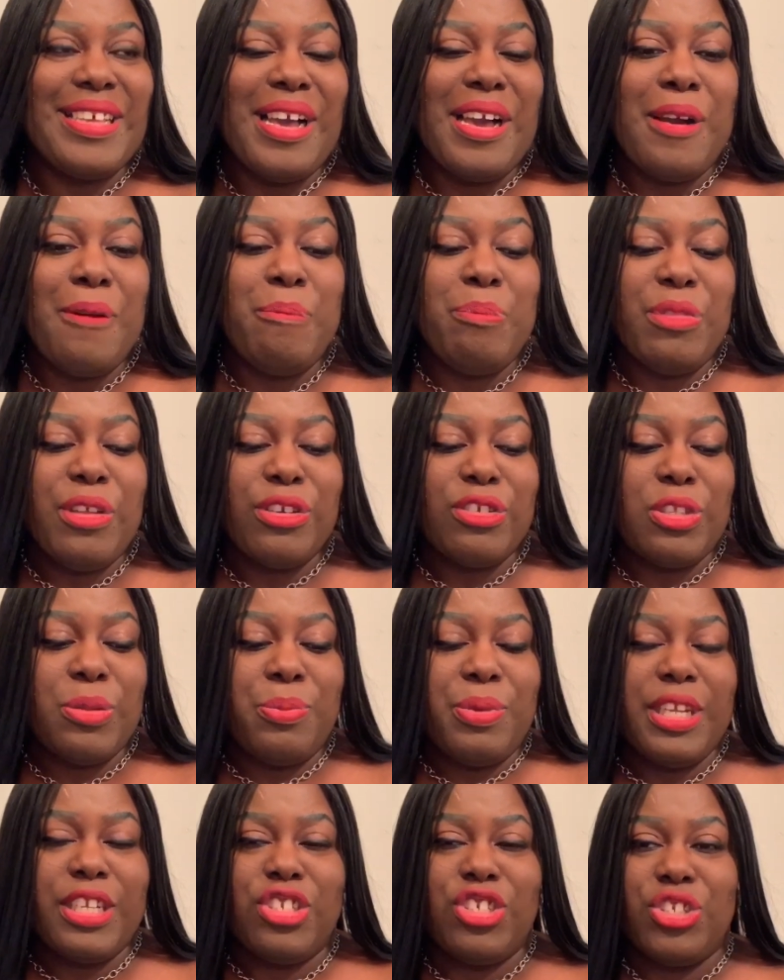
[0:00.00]
There's a
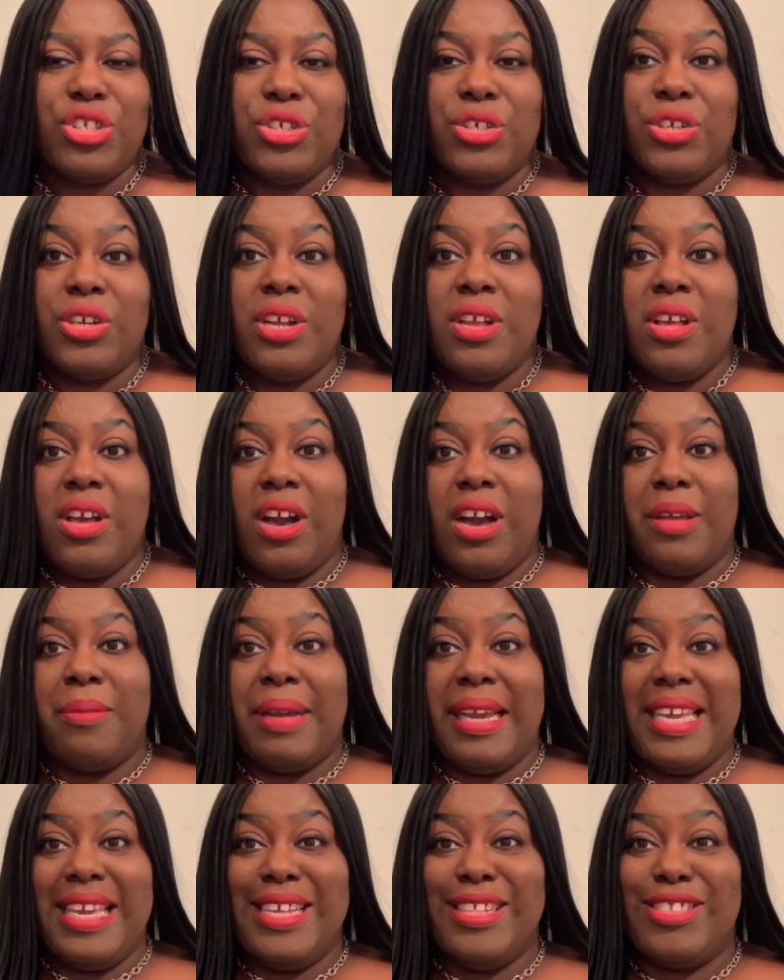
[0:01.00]
picture on
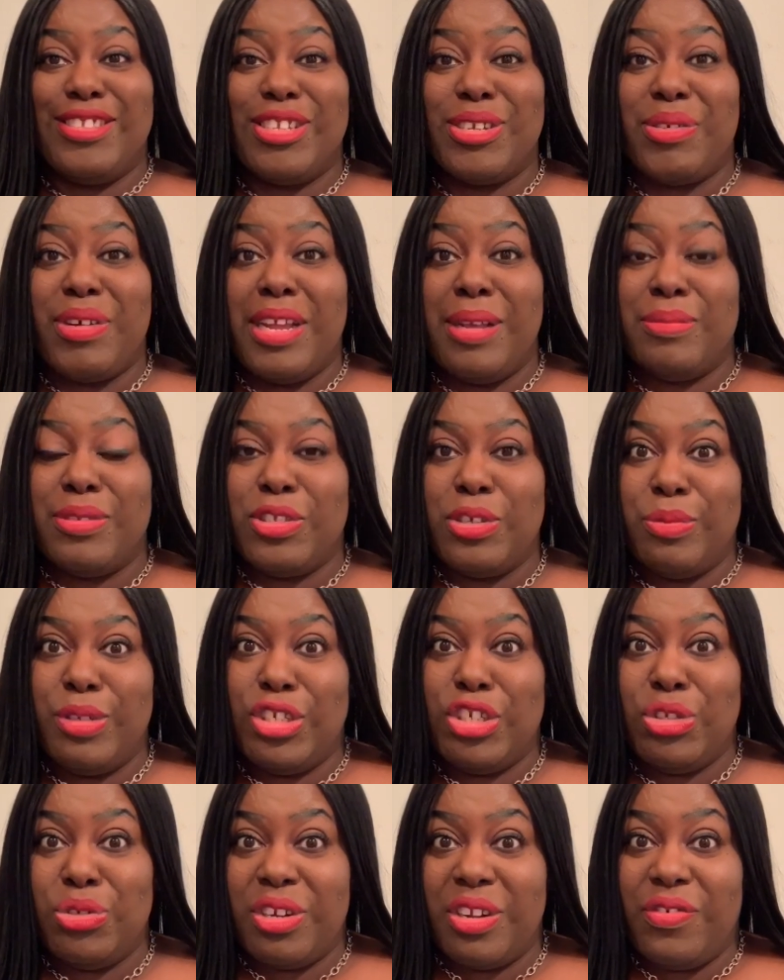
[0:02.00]
my Instagram, so be
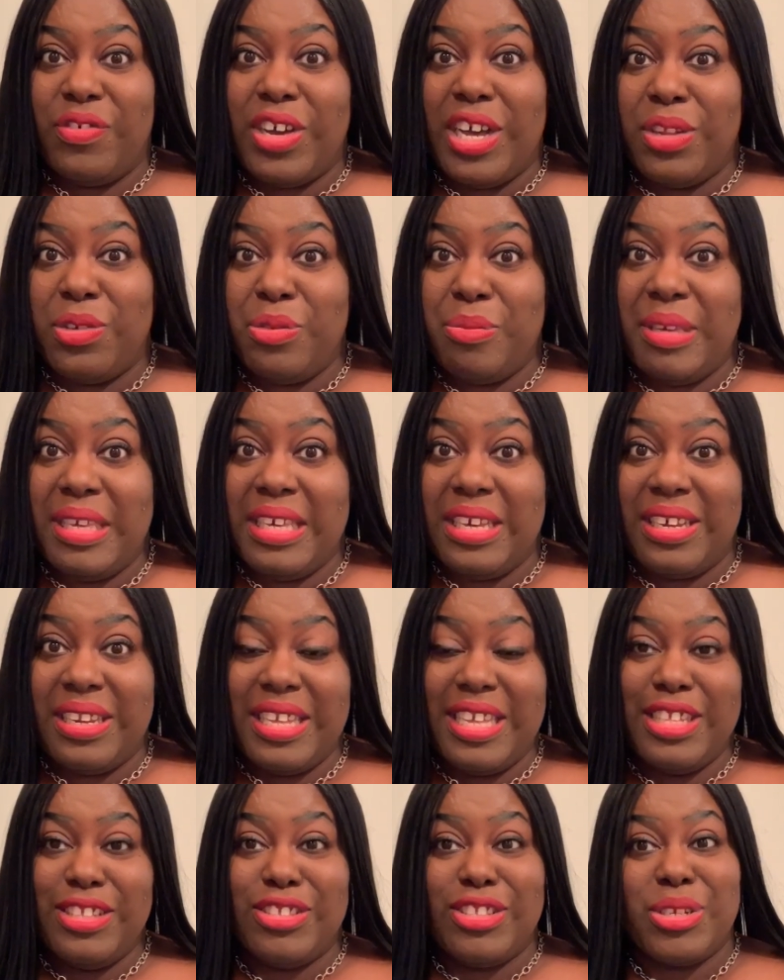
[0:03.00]
sure to follow me on
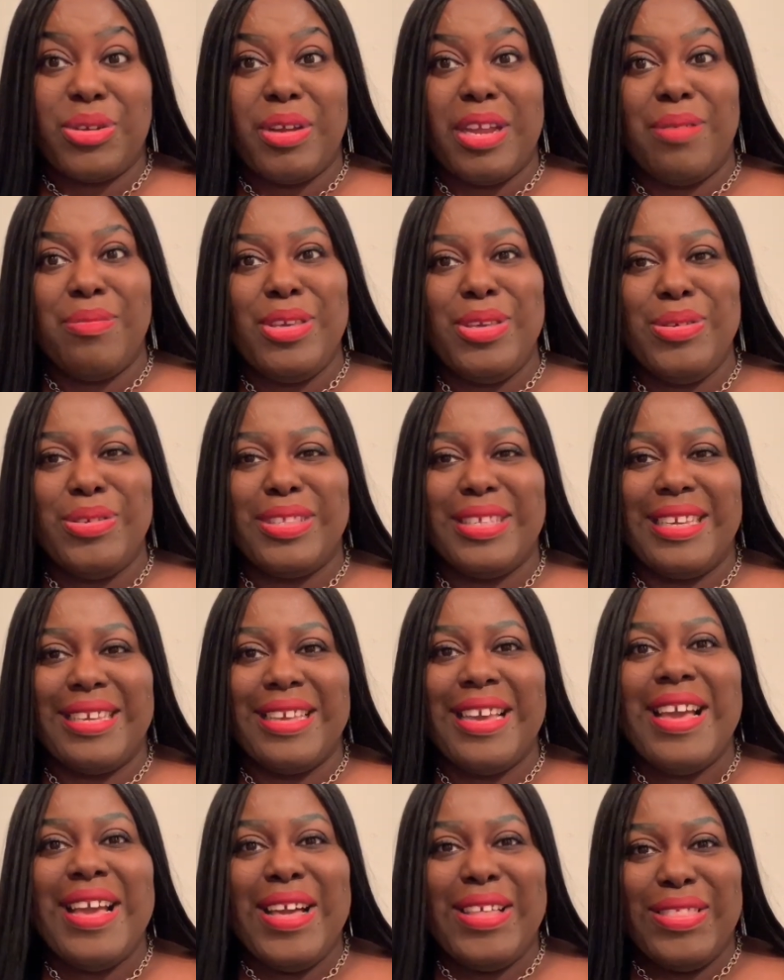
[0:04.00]
Instagram
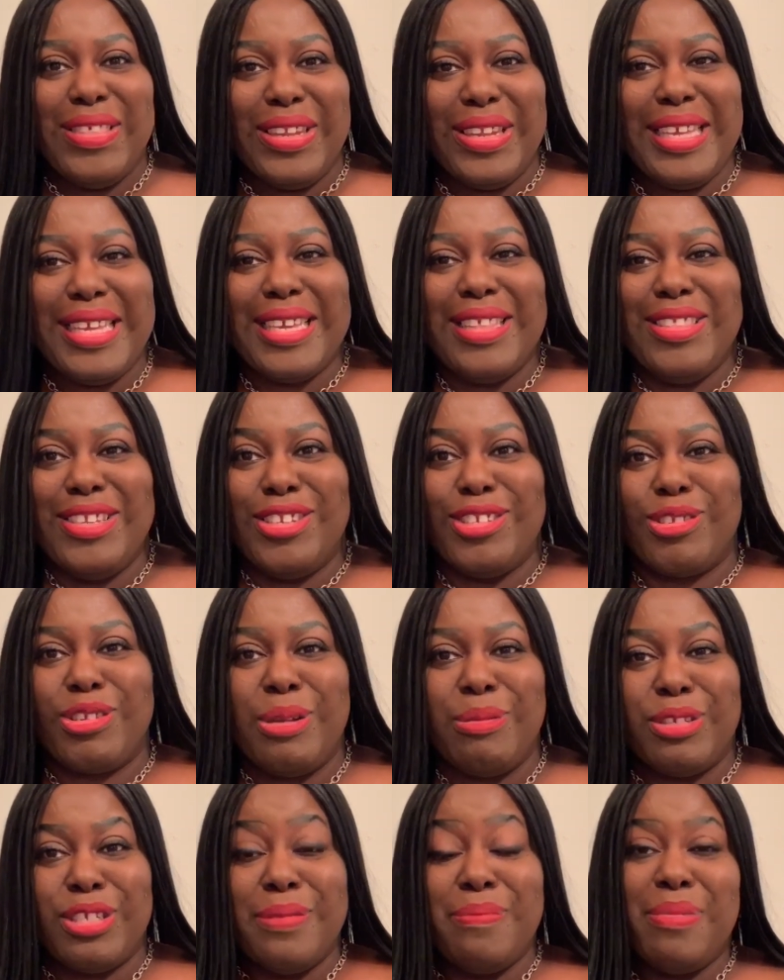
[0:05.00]
using the link in the
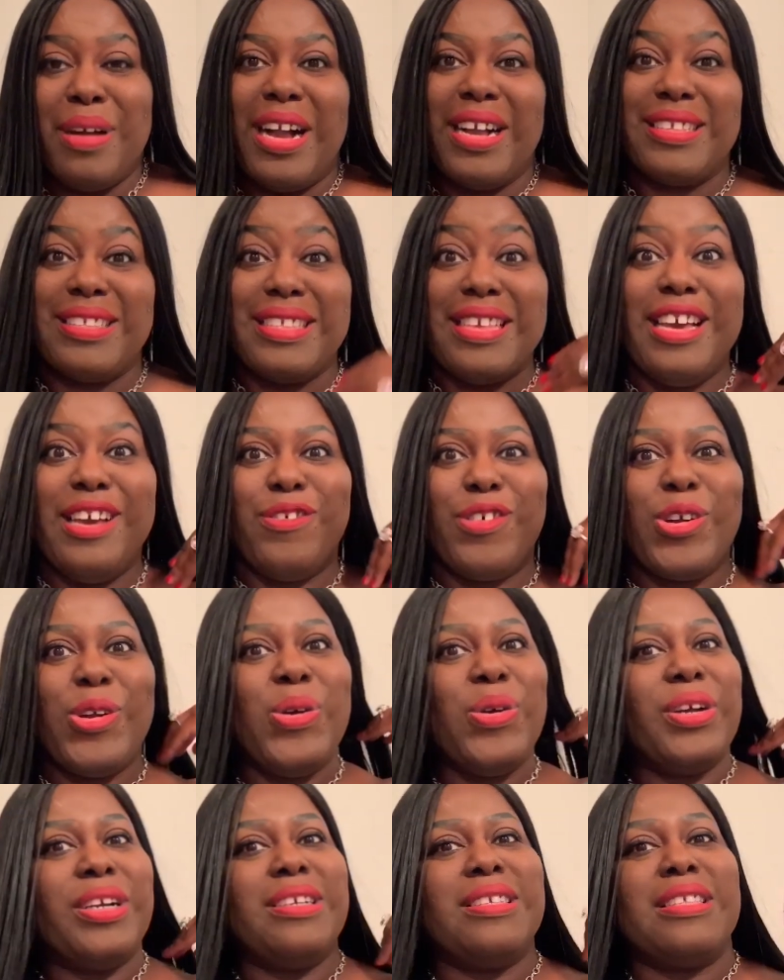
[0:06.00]
description box, of
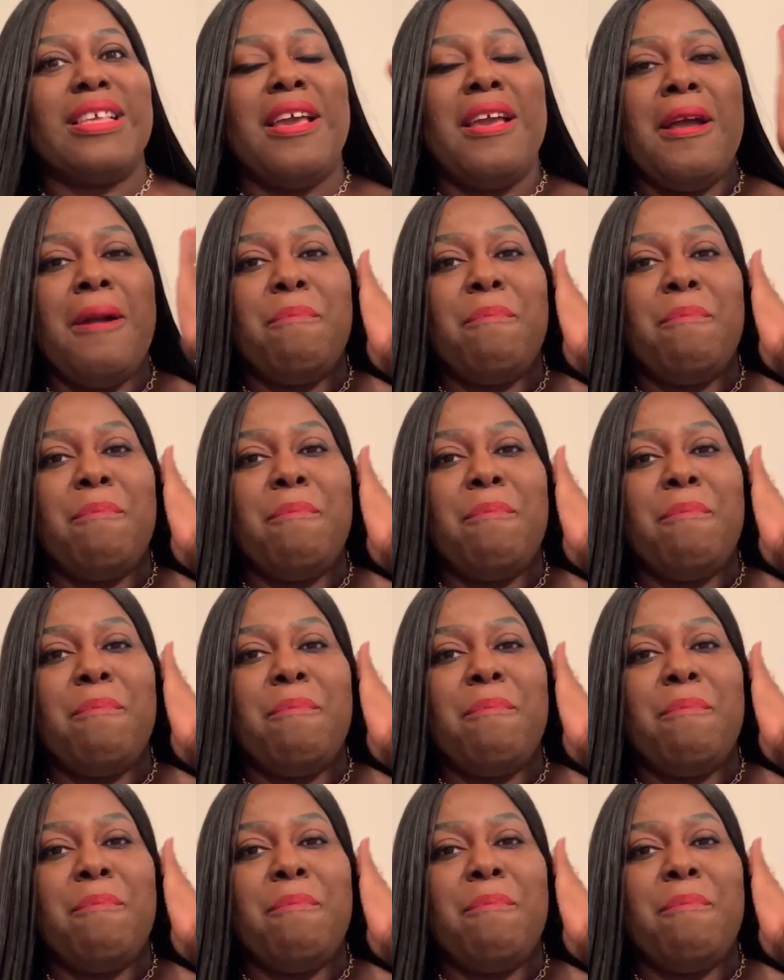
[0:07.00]
course.